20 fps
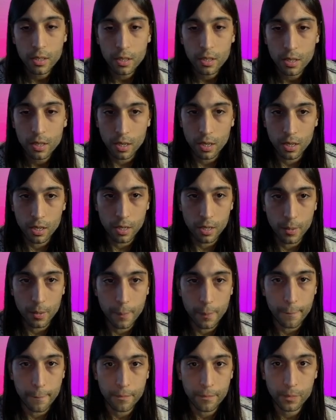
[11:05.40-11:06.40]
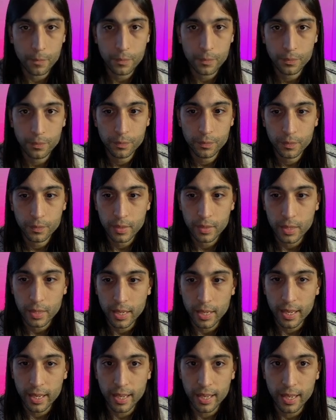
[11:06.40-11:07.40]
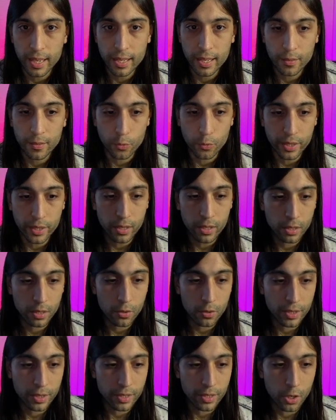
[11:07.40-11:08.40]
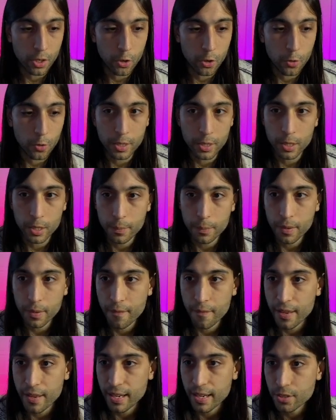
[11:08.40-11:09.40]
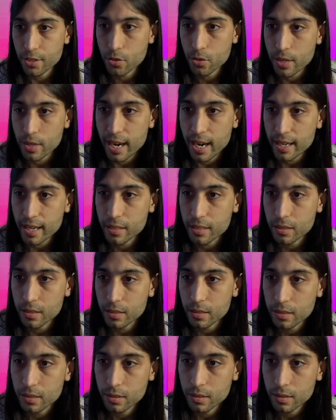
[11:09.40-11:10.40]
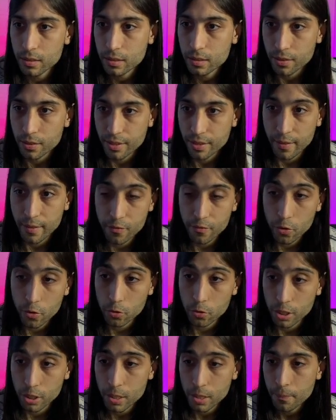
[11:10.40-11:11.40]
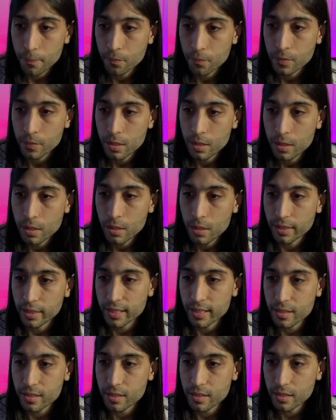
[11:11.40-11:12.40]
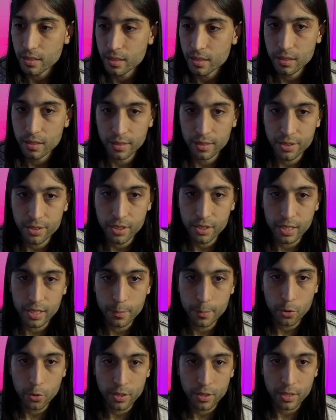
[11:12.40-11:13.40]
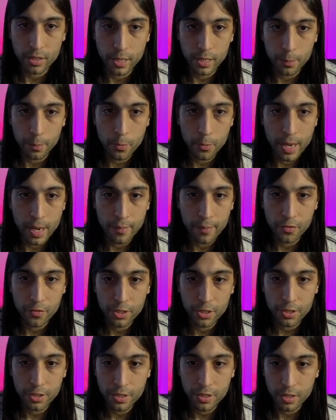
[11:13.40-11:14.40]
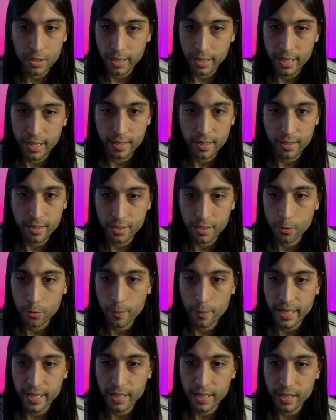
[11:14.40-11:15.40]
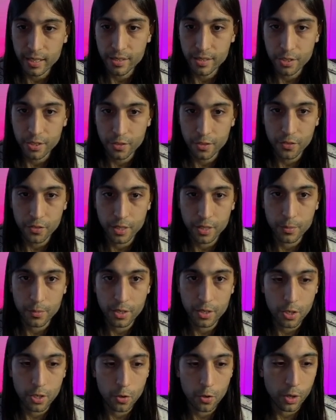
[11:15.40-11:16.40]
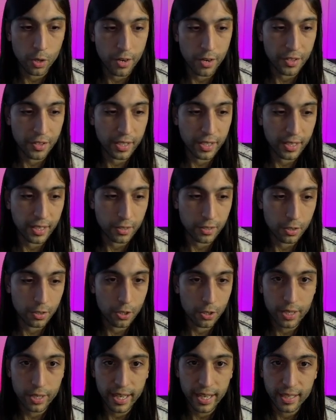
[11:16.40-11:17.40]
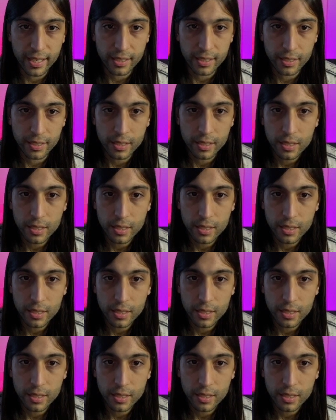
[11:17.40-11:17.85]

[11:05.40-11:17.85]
And we are going to open up that track or that folder. Let's just import the tempo map first. Again, this will make it easier for them to know where everything's located.